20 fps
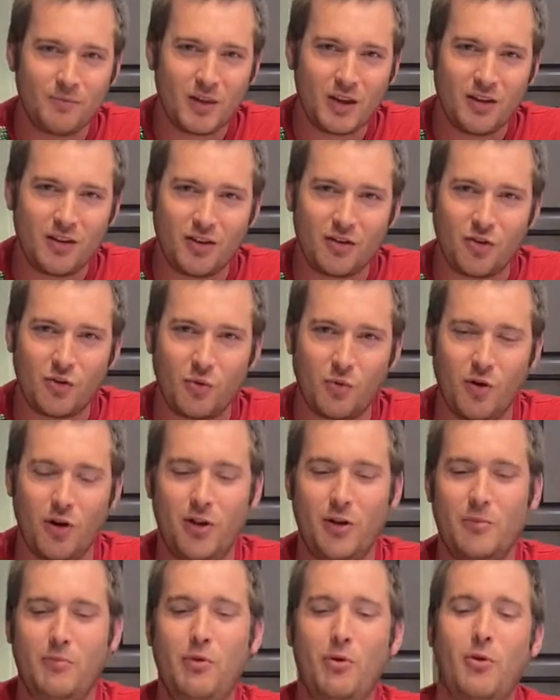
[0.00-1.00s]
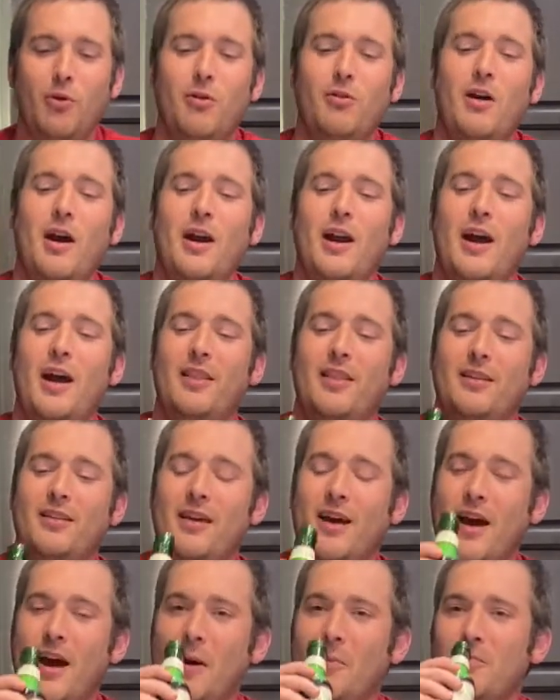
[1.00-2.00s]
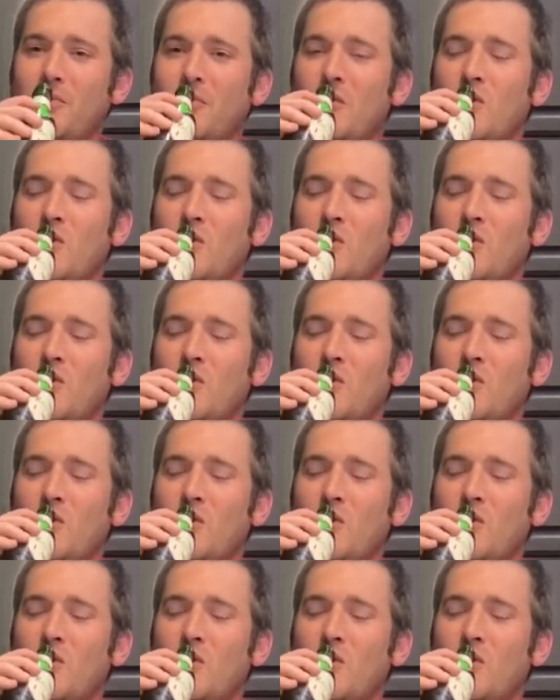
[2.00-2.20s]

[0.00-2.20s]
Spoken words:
this is where they're pouring right out of the tap.